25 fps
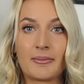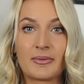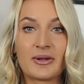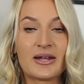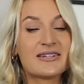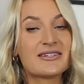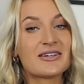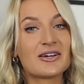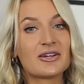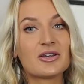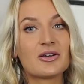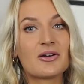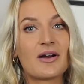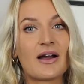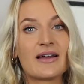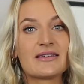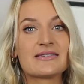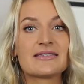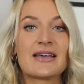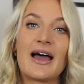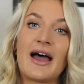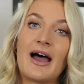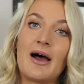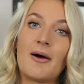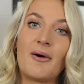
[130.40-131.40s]
gonna tell you guys
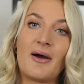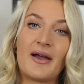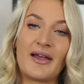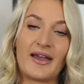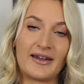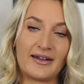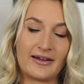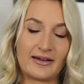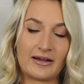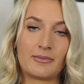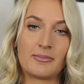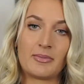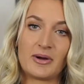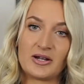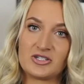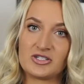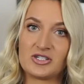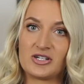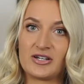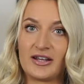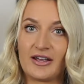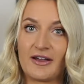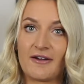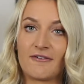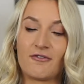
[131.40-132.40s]
how I ended up
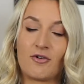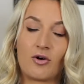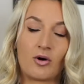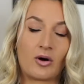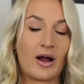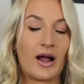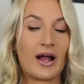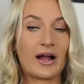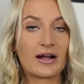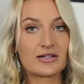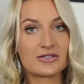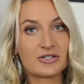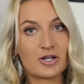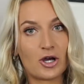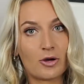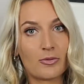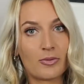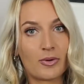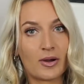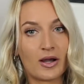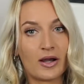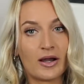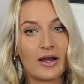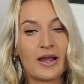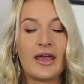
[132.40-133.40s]
budgeting for
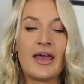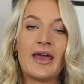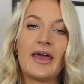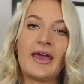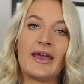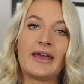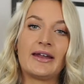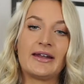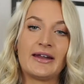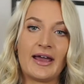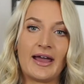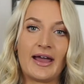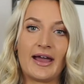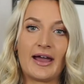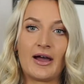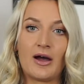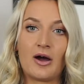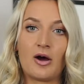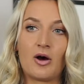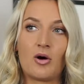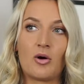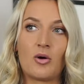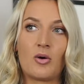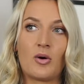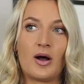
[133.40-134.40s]
October and
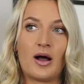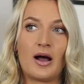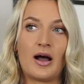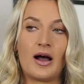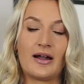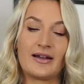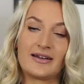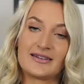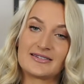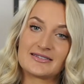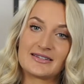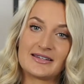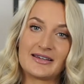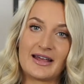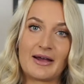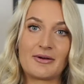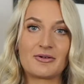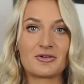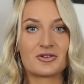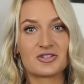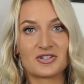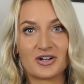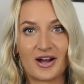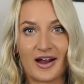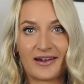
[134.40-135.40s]
how honestly I
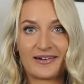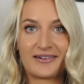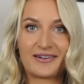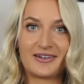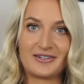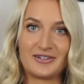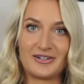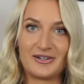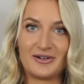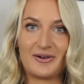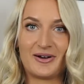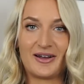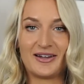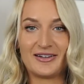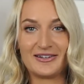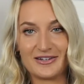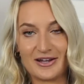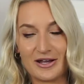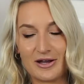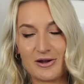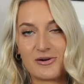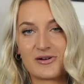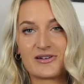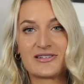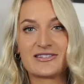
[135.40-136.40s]
was trying to do a
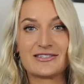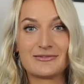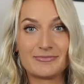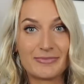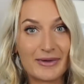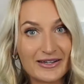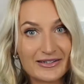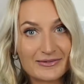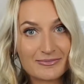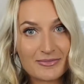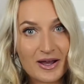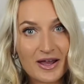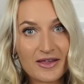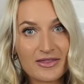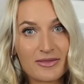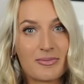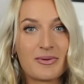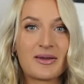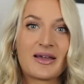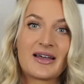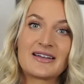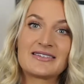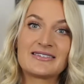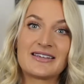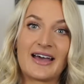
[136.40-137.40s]
no spend month,
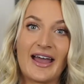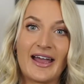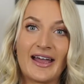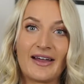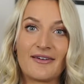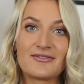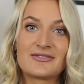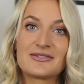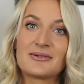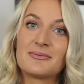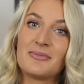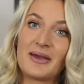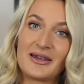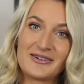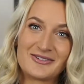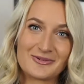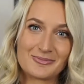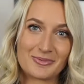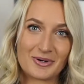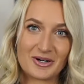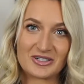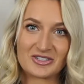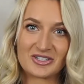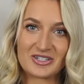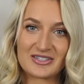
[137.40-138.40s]
because I have some major
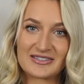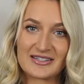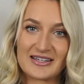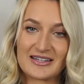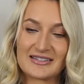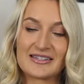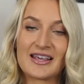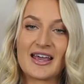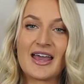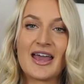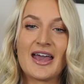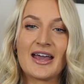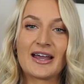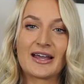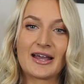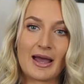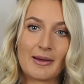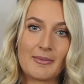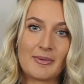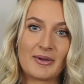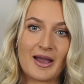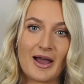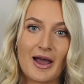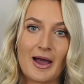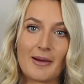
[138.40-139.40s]
purchases
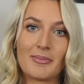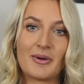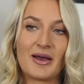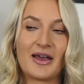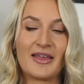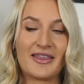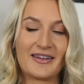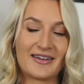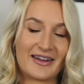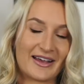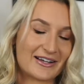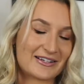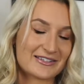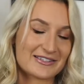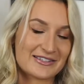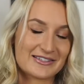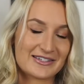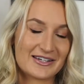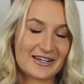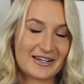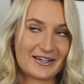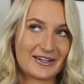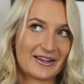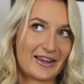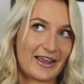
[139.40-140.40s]
coming up in the next
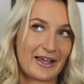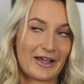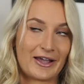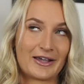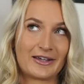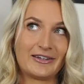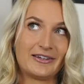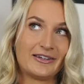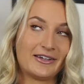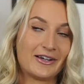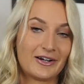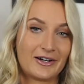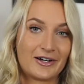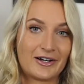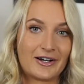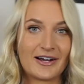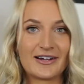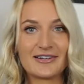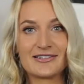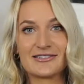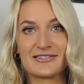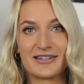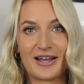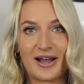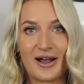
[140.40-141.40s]
like
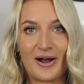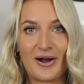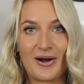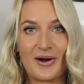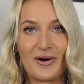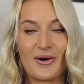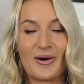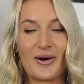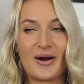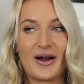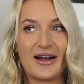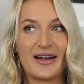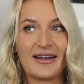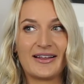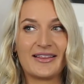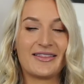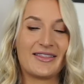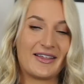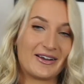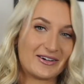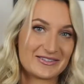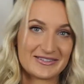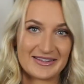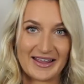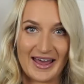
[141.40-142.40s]
year, so
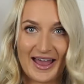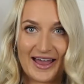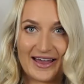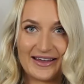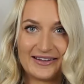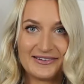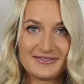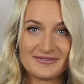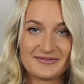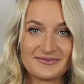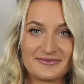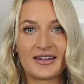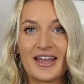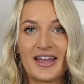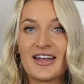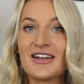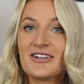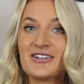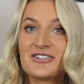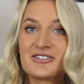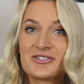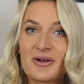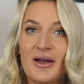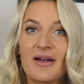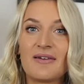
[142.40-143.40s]
there's that.
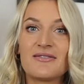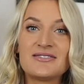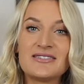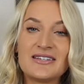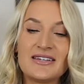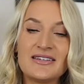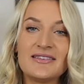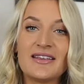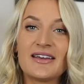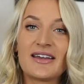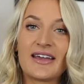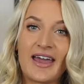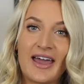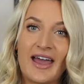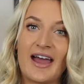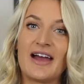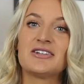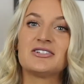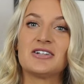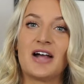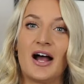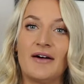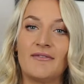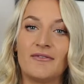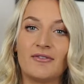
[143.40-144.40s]
So I've seen the cash
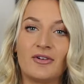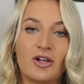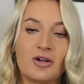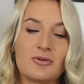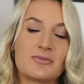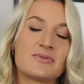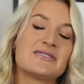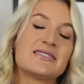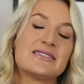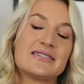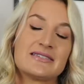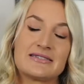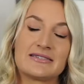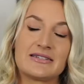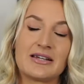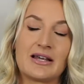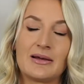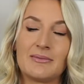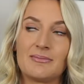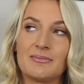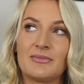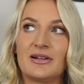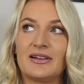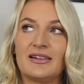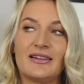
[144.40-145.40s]
envelope
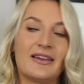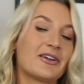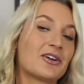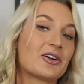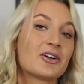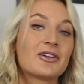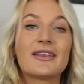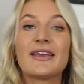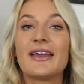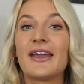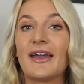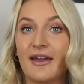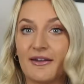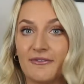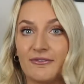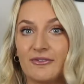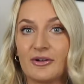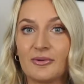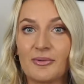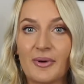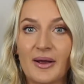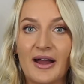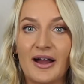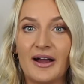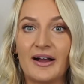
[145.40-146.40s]
system literally
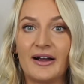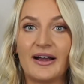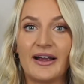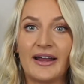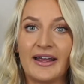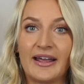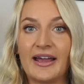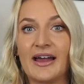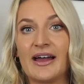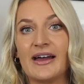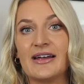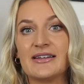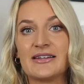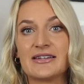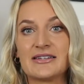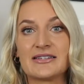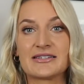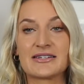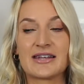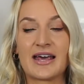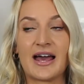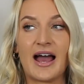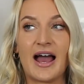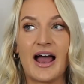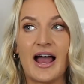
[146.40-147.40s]
everywhere, and
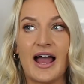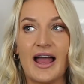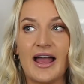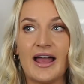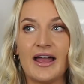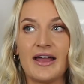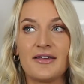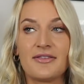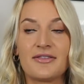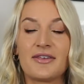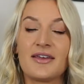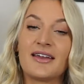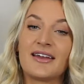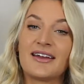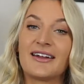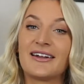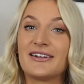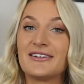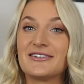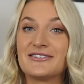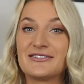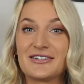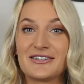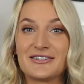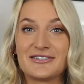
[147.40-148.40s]
I think it
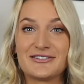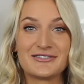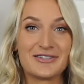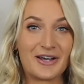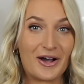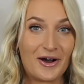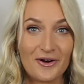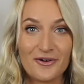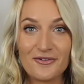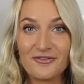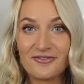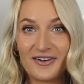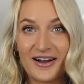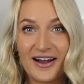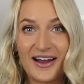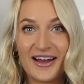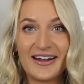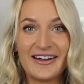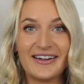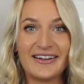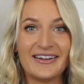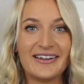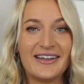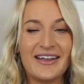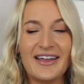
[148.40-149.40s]
is so
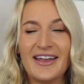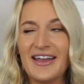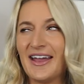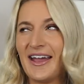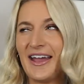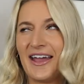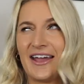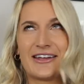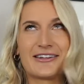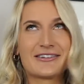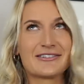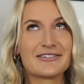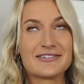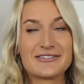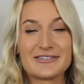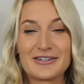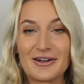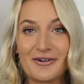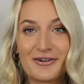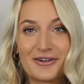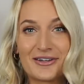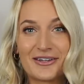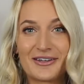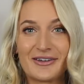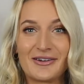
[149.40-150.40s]
fun and
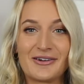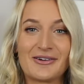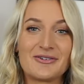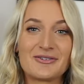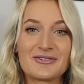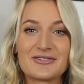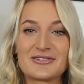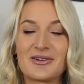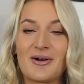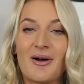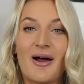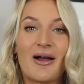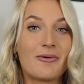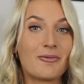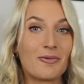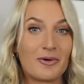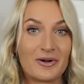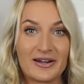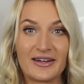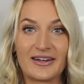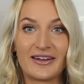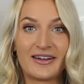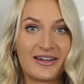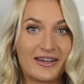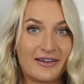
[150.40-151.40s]
so cute, so I
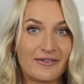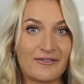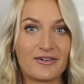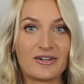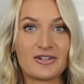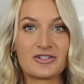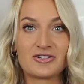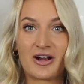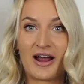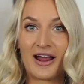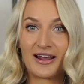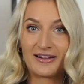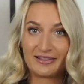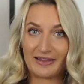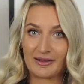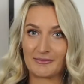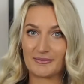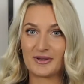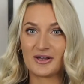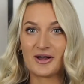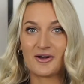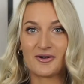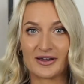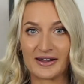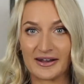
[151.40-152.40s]
wanted to give it a try. Let me
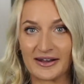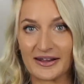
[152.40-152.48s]
go get